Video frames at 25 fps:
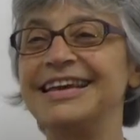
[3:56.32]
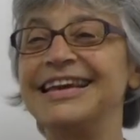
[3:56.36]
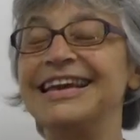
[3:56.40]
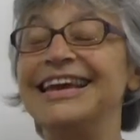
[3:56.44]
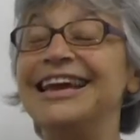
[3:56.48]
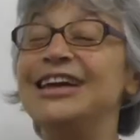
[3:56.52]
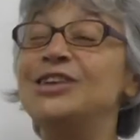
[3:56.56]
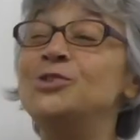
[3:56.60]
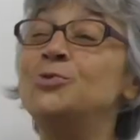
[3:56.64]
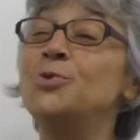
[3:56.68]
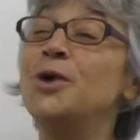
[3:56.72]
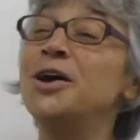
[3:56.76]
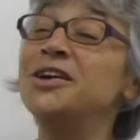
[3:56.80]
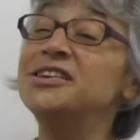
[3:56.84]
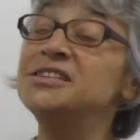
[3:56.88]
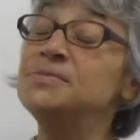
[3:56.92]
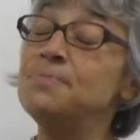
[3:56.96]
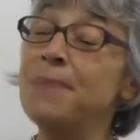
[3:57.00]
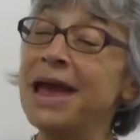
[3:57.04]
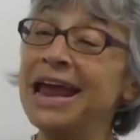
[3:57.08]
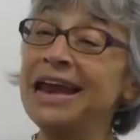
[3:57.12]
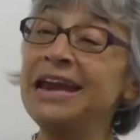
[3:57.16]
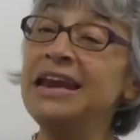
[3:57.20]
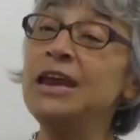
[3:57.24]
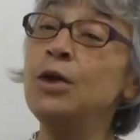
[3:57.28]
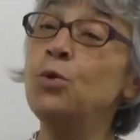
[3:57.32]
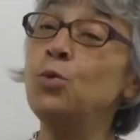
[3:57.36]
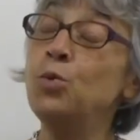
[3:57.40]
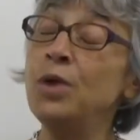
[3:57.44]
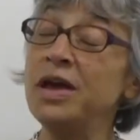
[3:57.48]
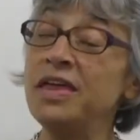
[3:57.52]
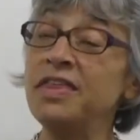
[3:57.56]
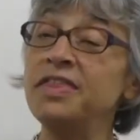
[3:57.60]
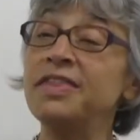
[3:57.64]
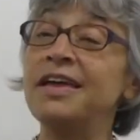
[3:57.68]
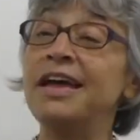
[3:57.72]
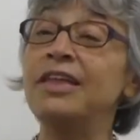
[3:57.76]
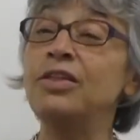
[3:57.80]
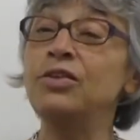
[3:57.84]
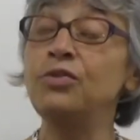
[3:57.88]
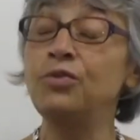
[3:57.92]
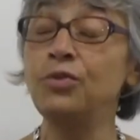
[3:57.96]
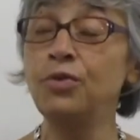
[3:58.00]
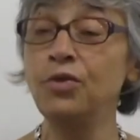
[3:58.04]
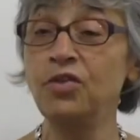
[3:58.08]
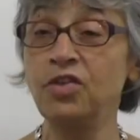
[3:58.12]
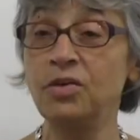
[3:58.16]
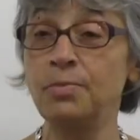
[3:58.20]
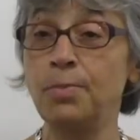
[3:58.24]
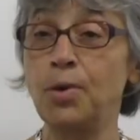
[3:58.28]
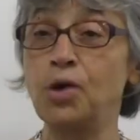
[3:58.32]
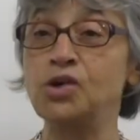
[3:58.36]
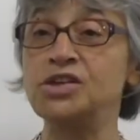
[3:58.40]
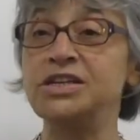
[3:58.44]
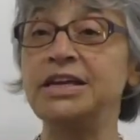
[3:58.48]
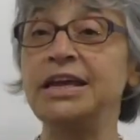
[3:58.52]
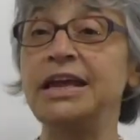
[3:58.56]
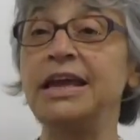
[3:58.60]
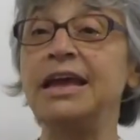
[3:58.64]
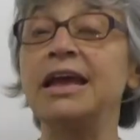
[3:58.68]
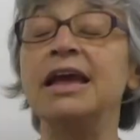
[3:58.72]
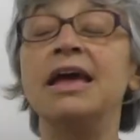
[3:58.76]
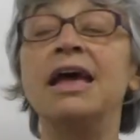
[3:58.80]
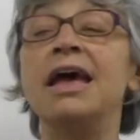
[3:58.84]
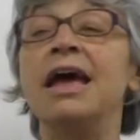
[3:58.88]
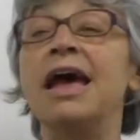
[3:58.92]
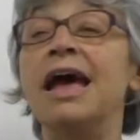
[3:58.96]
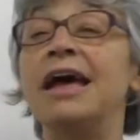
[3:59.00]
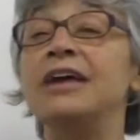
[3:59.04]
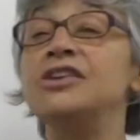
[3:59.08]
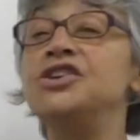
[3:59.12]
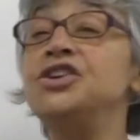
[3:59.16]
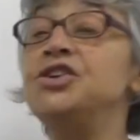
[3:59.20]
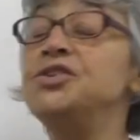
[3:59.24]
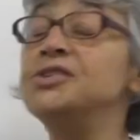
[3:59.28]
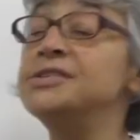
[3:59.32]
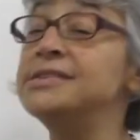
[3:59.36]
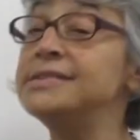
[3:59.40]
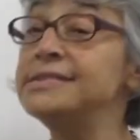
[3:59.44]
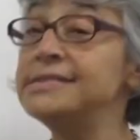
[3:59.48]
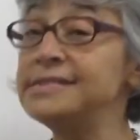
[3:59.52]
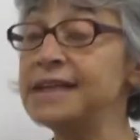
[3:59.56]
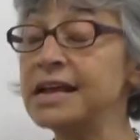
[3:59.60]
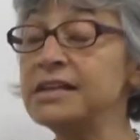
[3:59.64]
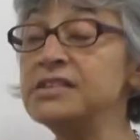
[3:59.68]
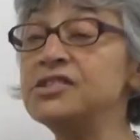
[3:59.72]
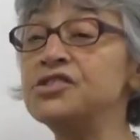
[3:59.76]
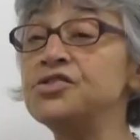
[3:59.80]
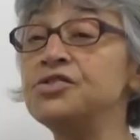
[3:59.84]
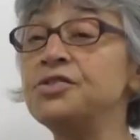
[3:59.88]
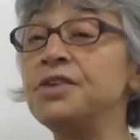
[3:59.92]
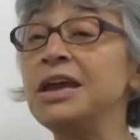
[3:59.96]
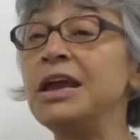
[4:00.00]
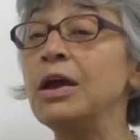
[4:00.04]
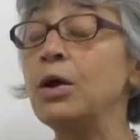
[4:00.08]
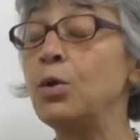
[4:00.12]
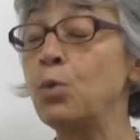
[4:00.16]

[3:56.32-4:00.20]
It works mainly with and through the body and uses sensory